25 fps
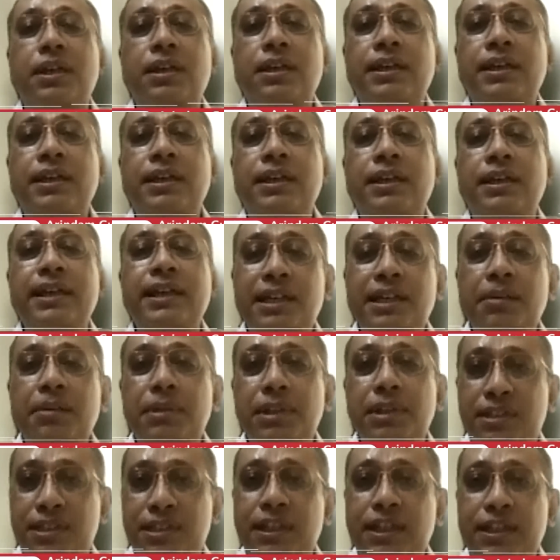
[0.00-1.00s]

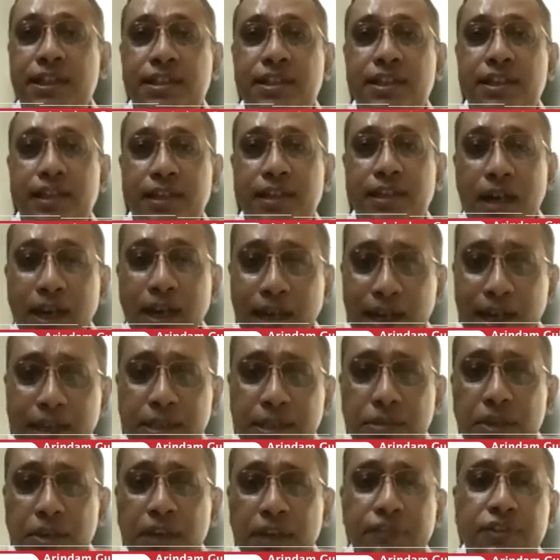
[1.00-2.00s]
eatables, let's say,
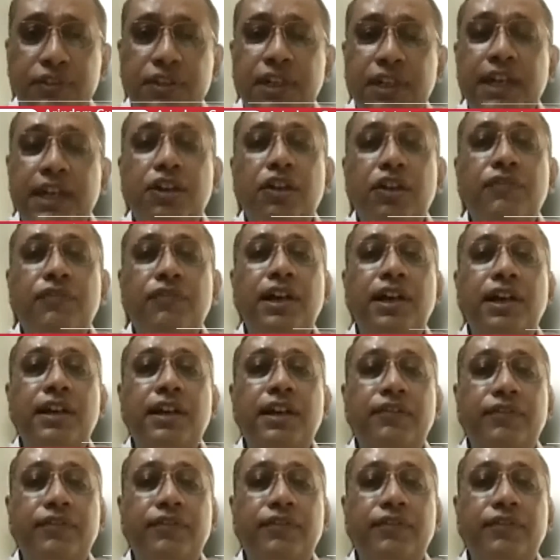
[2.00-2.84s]
unless you have state-of-art